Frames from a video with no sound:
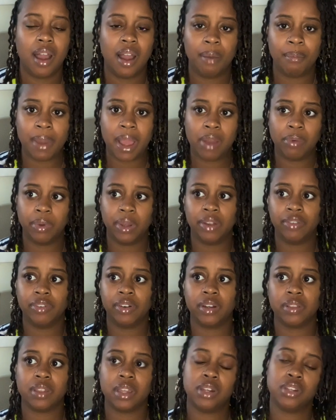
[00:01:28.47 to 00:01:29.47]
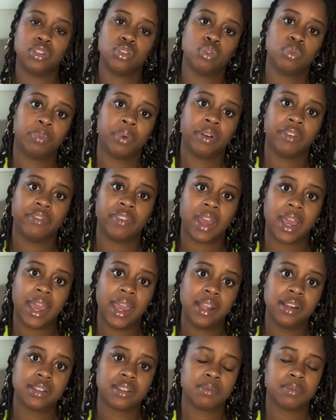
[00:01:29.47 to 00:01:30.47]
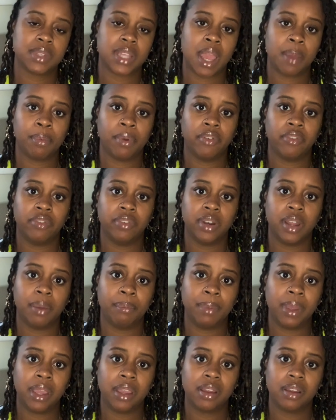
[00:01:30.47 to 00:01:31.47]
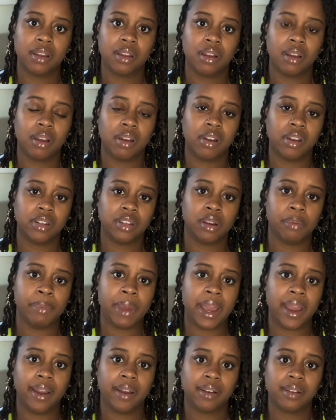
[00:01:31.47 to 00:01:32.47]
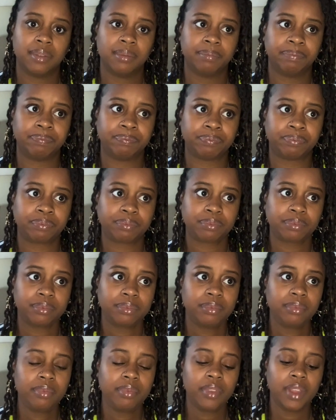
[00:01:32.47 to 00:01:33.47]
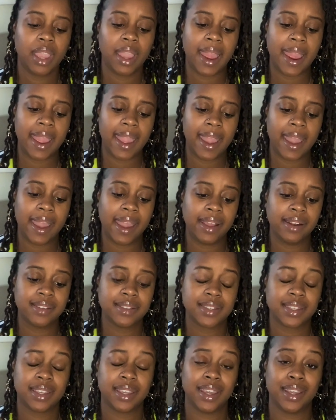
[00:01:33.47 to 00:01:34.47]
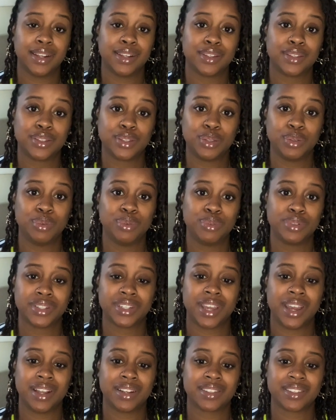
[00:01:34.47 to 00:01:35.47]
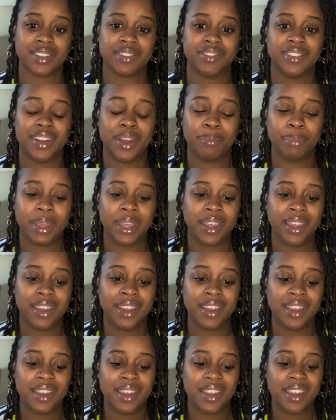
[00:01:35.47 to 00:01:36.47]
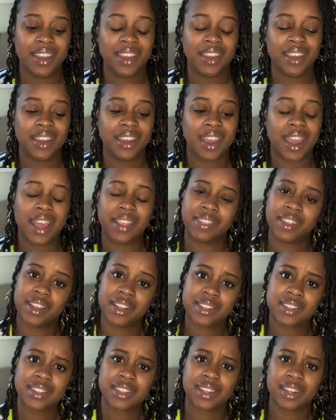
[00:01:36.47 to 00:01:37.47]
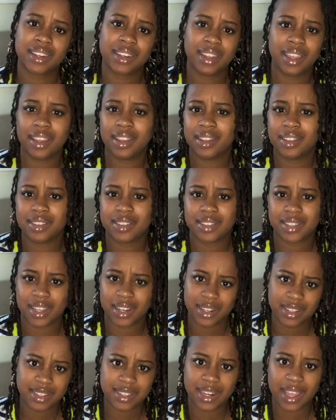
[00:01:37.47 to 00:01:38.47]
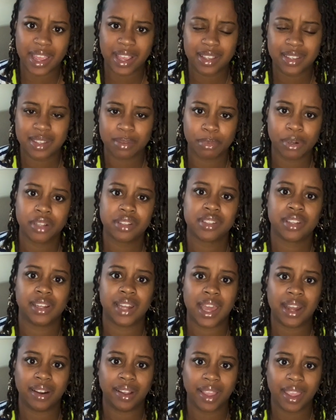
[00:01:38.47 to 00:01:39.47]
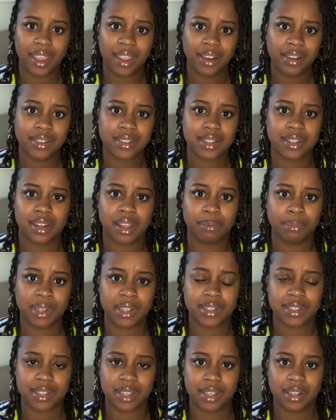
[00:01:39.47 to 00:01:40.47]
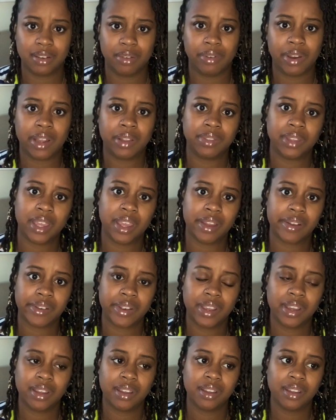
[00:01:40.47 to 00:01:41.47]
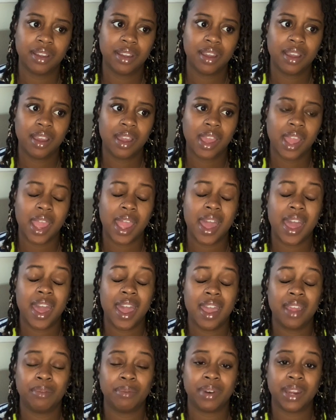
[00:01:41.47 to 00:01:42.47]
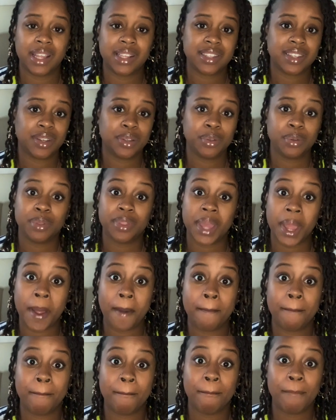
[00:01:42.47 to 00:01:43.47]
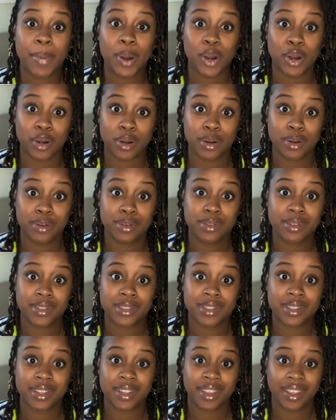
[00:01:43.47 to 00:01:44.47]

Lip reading: However, they do provide some type of numbing on your back. I had to get 2 shots of numbing. I think they said it's like similar to lidocaine to numb your skin around the area. And when I tell you that burns,